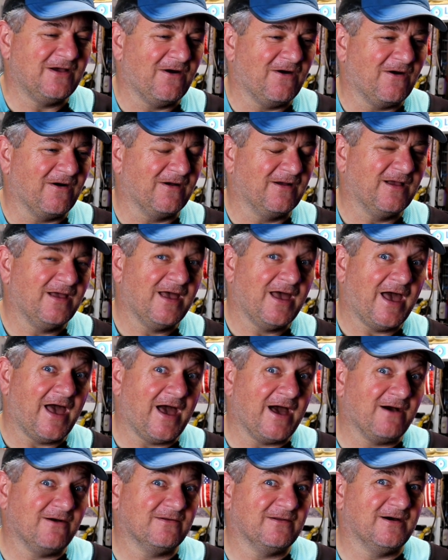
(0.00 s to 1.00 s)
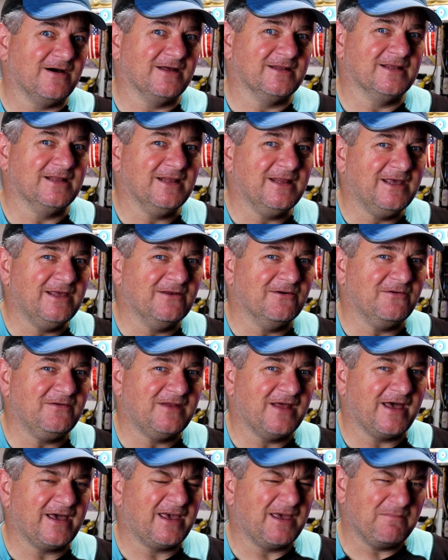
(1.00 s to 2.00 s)
car out on the Lido
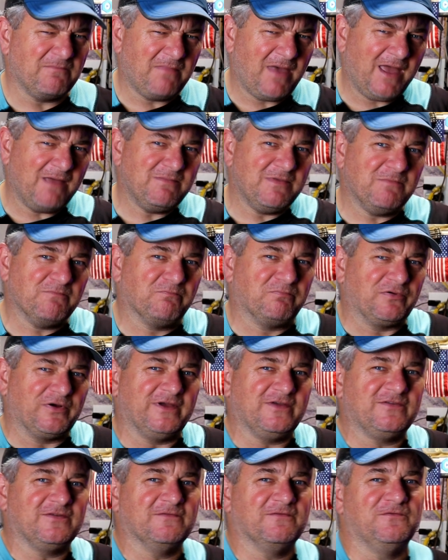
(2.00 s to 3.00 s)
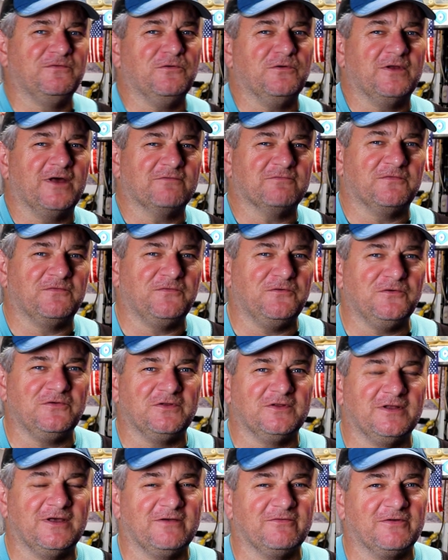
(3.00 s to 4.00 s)
deck and maybe bring some food, have a food
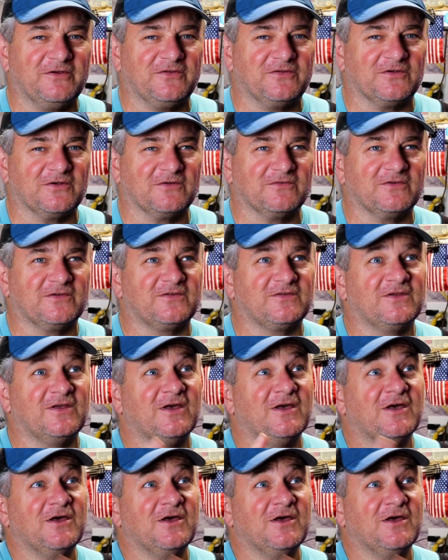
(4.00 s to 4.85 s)
delivery service